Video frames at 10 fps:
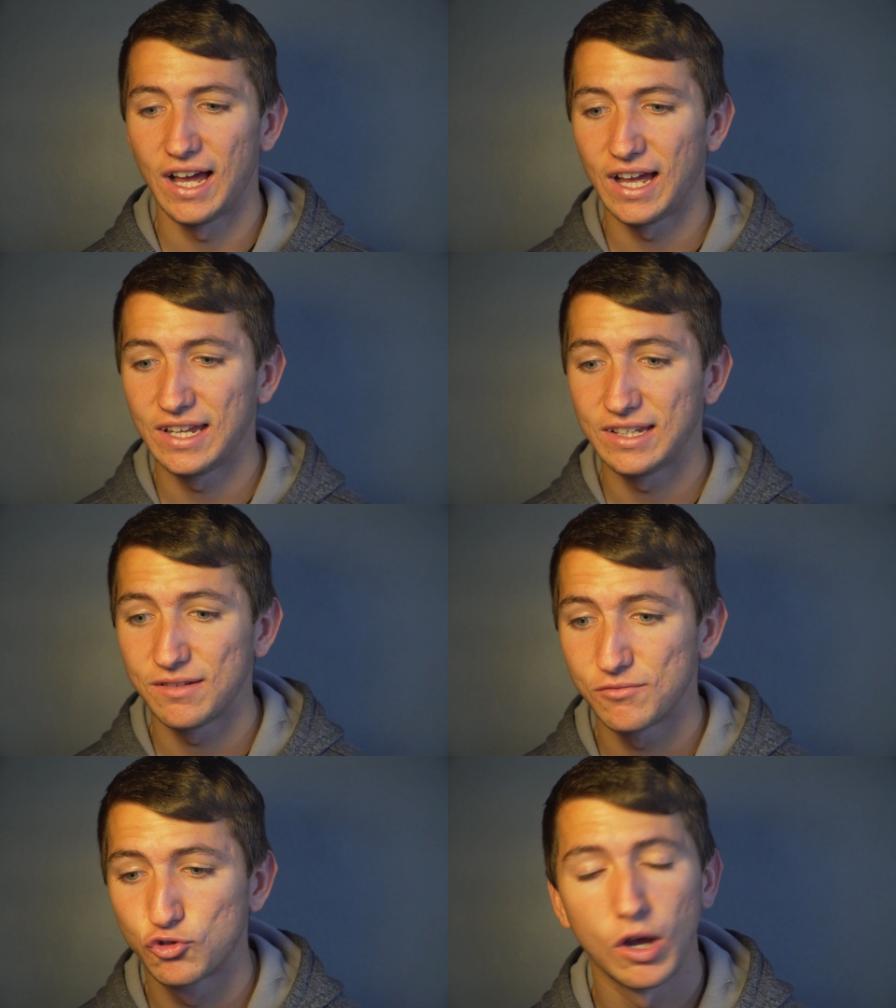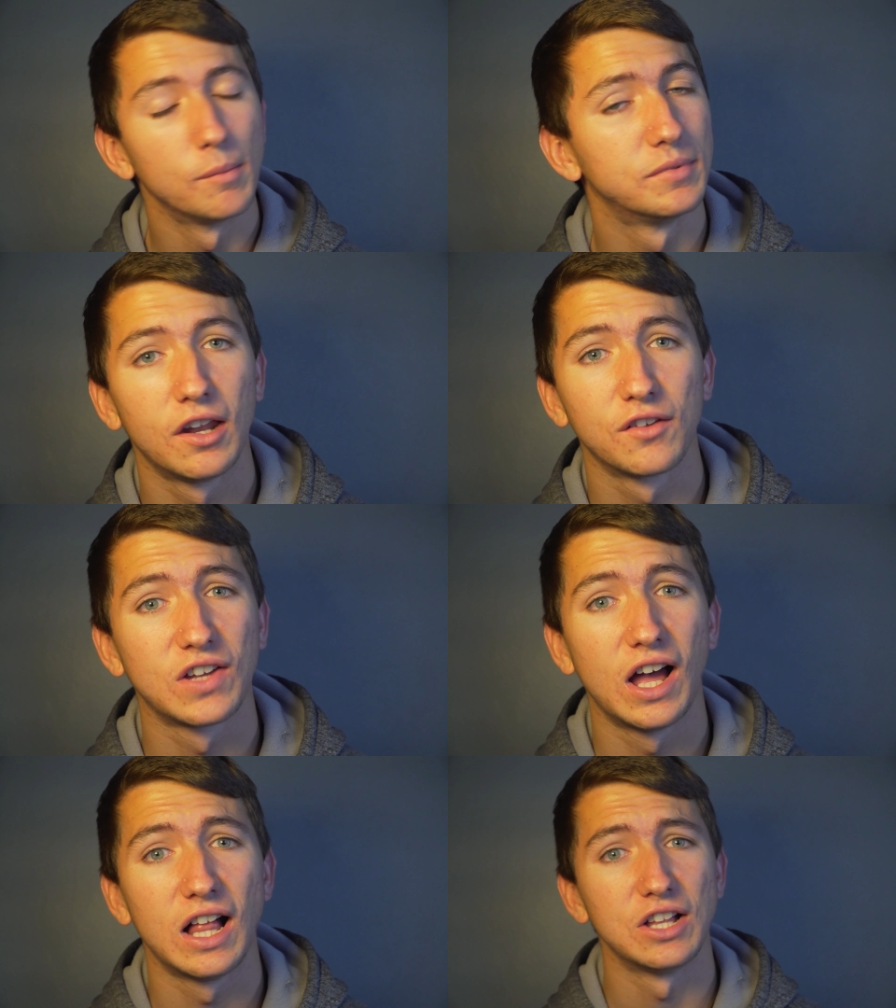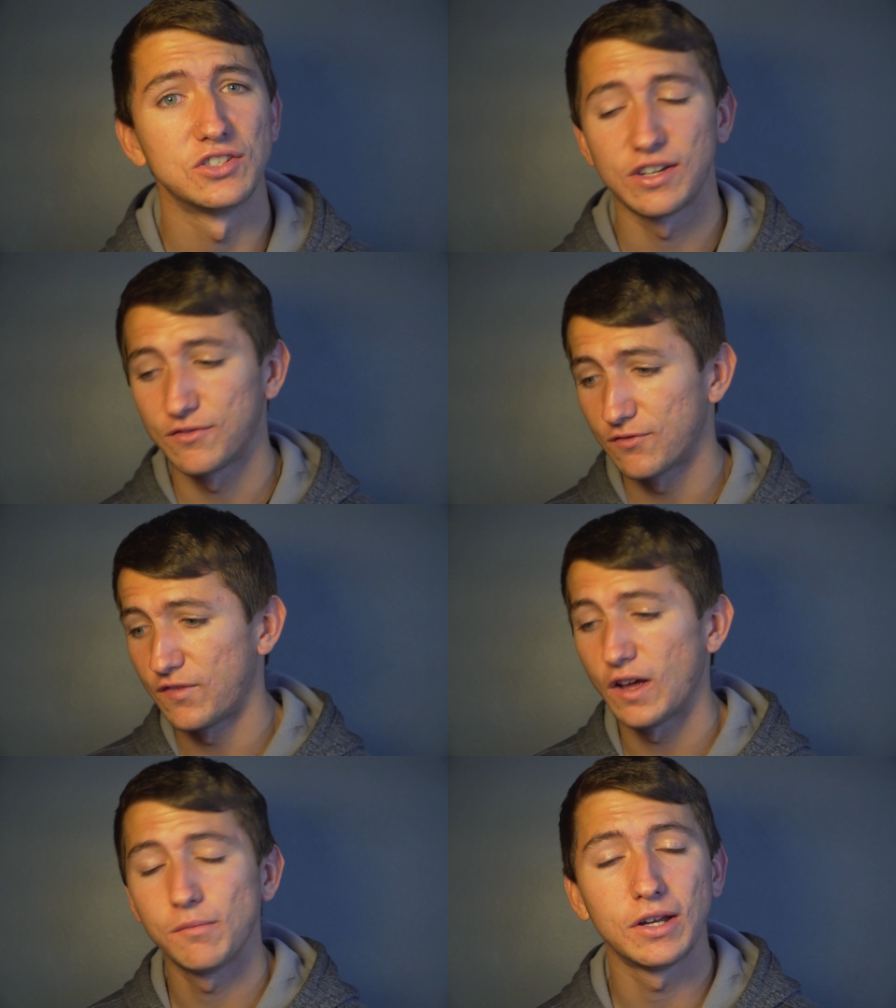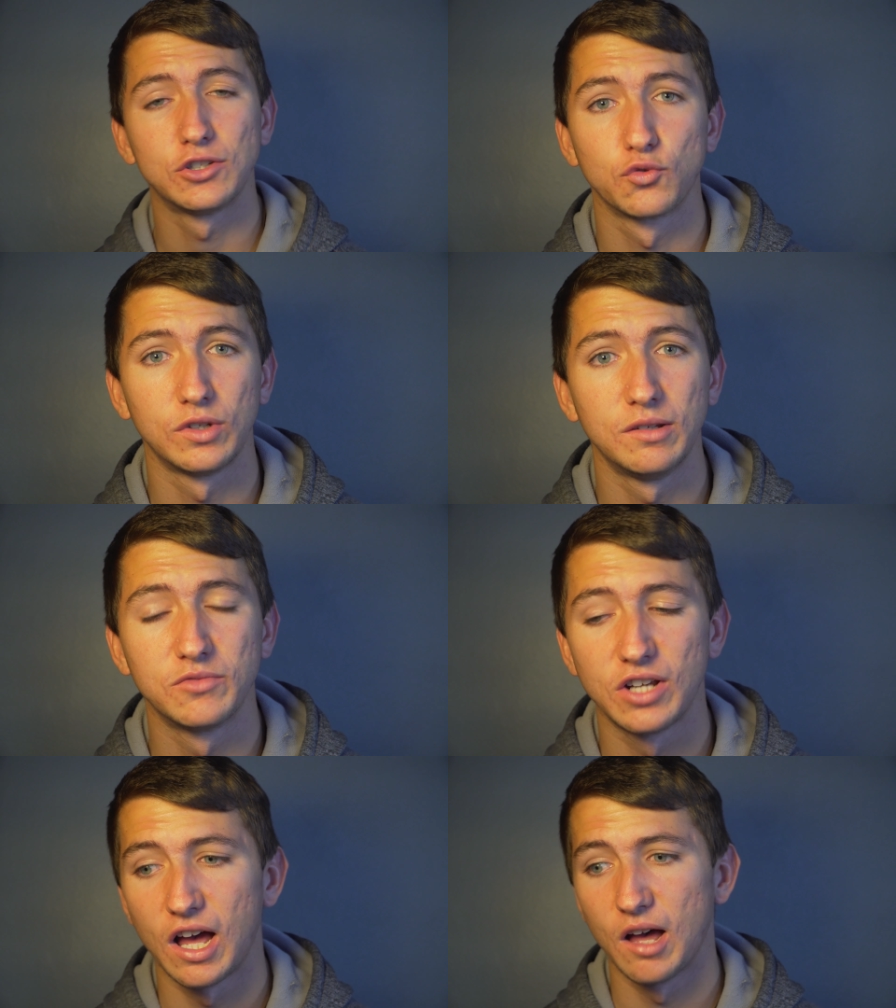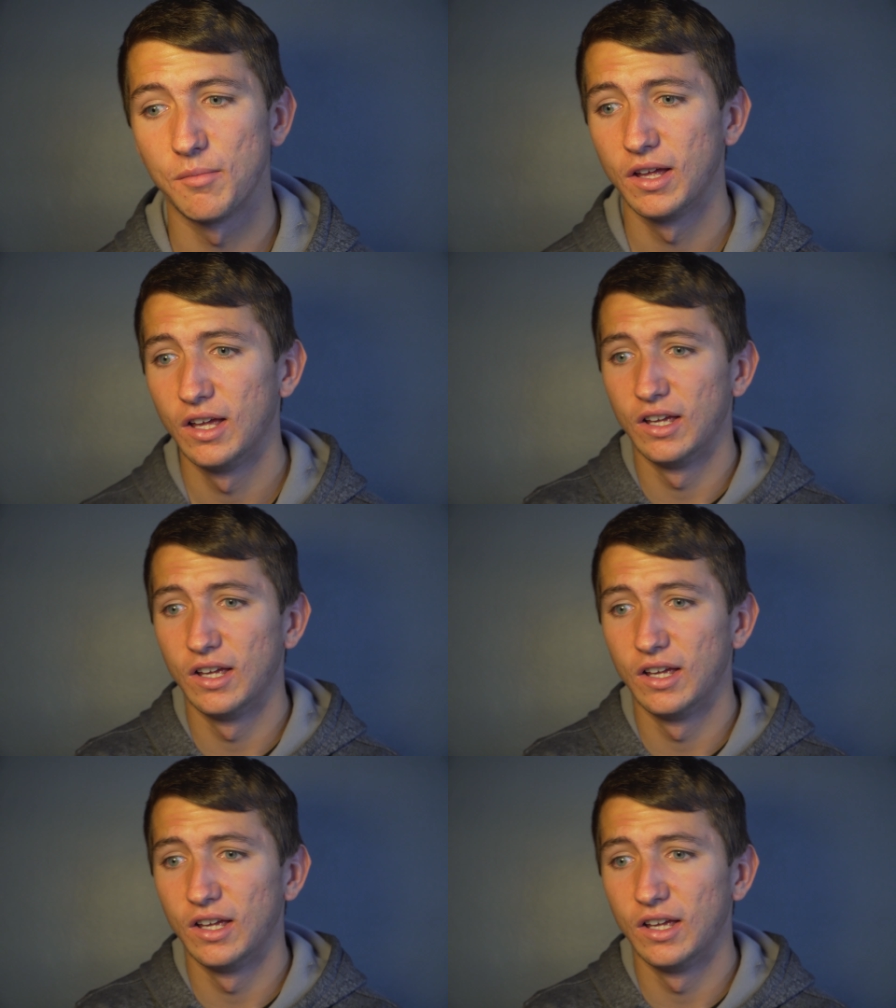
I dropped out of college. I found my dream job.